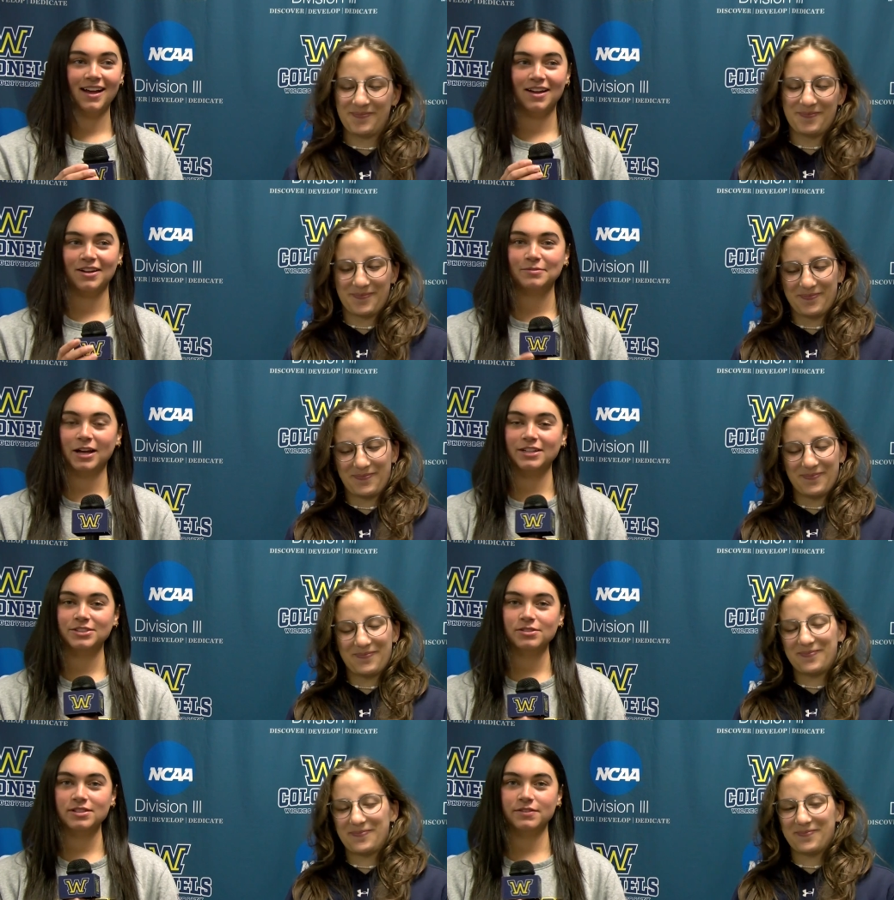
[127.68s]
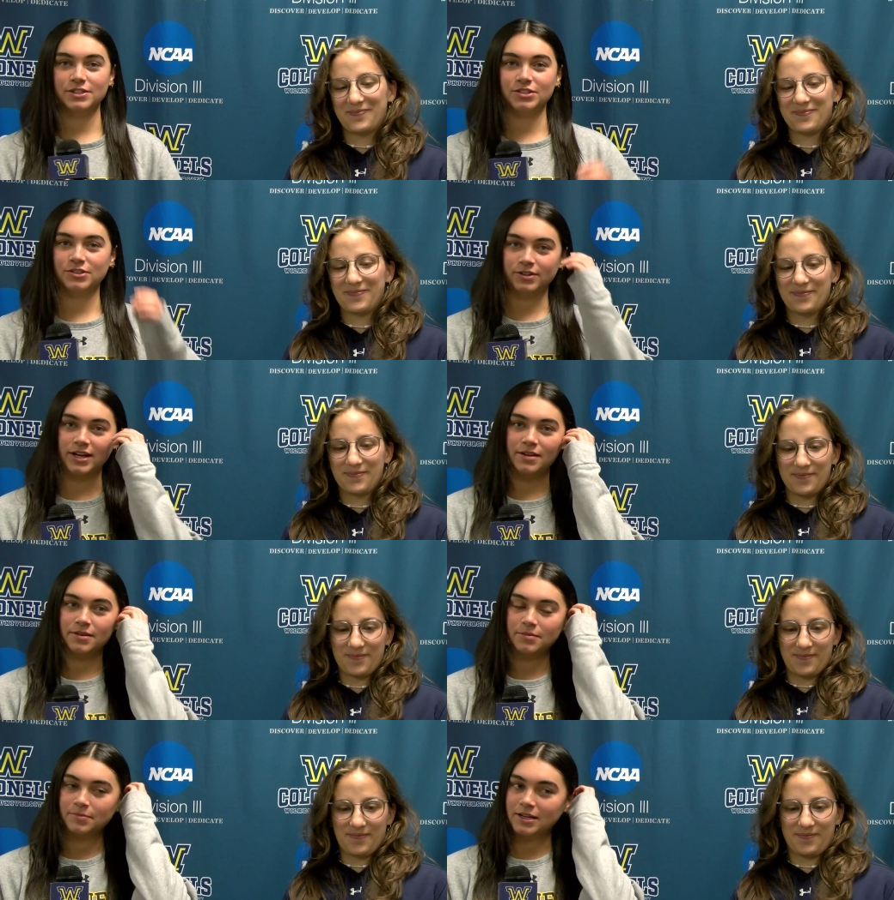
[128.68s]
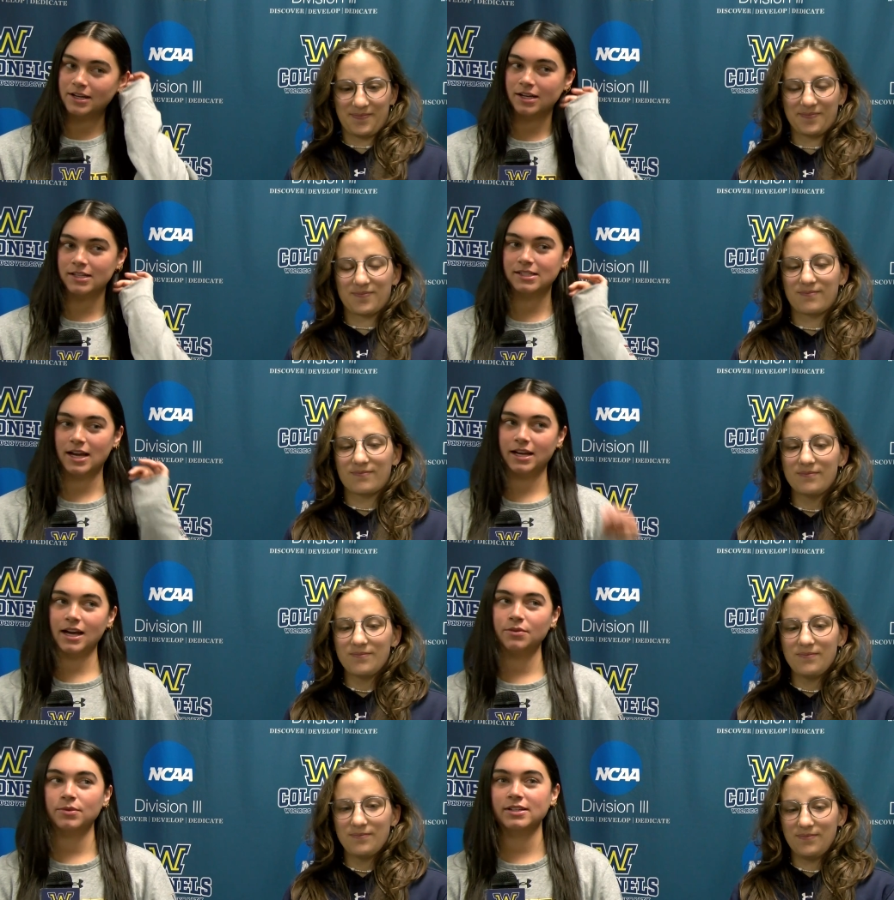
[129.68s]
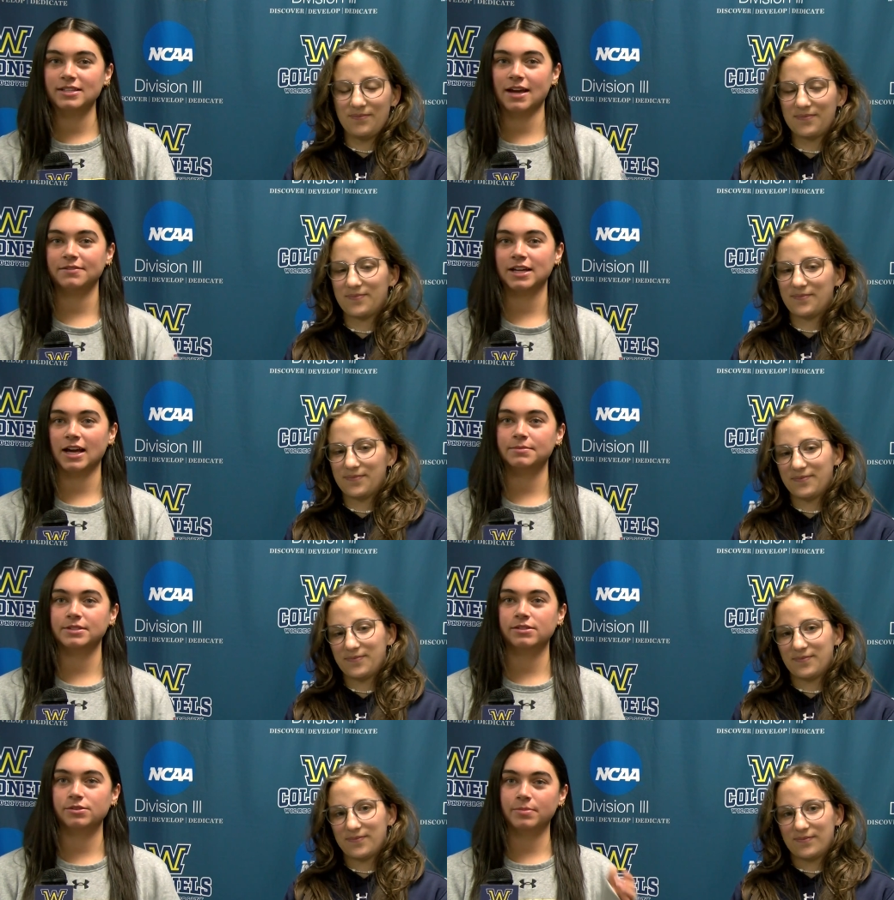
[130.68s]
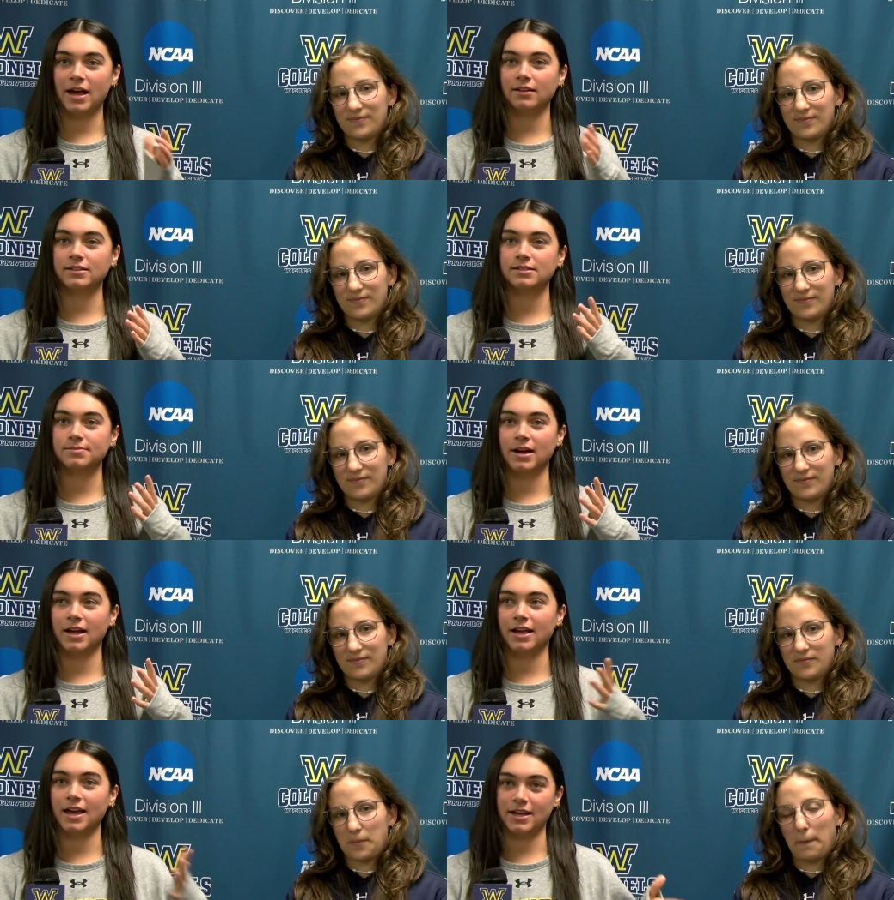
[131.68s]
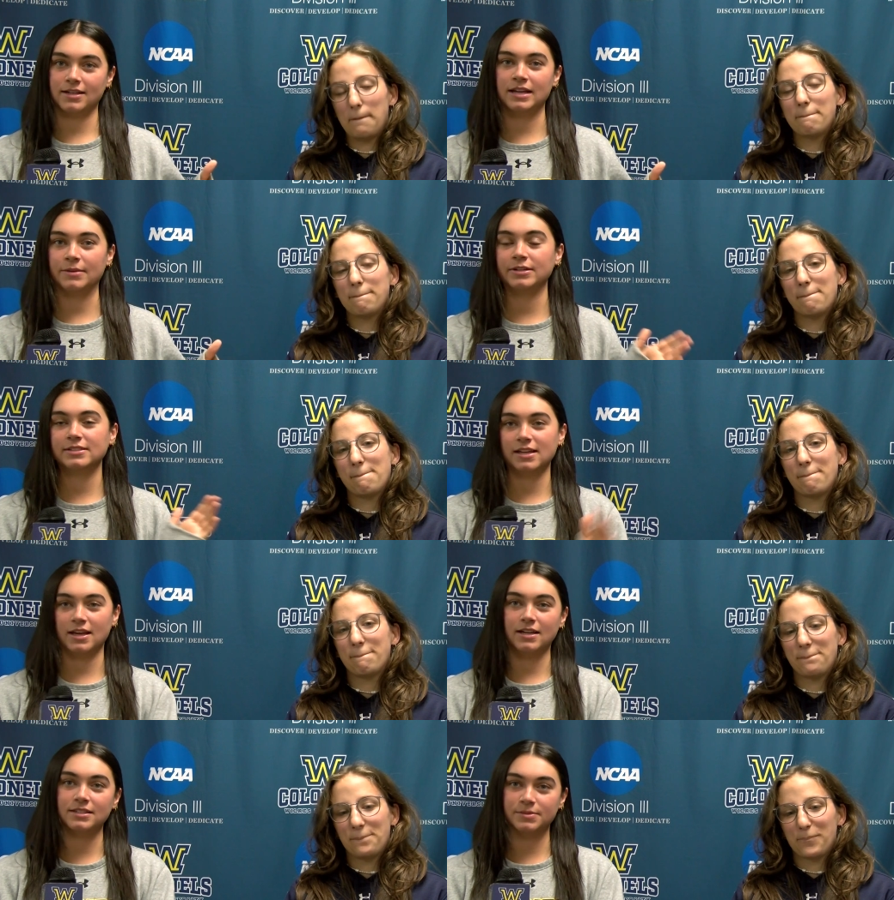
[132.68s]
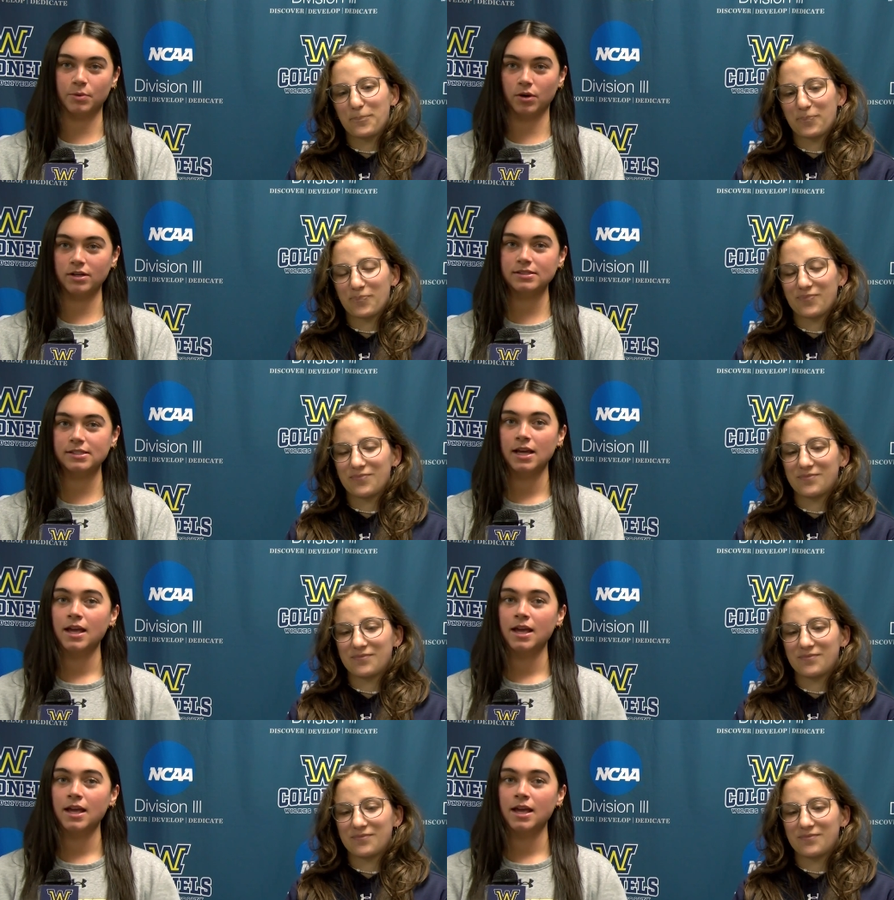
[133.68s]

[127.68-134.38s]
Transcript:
Speaker 1: Um, I chose Division Three because I kind of wanted to have time to balance my academics and sports,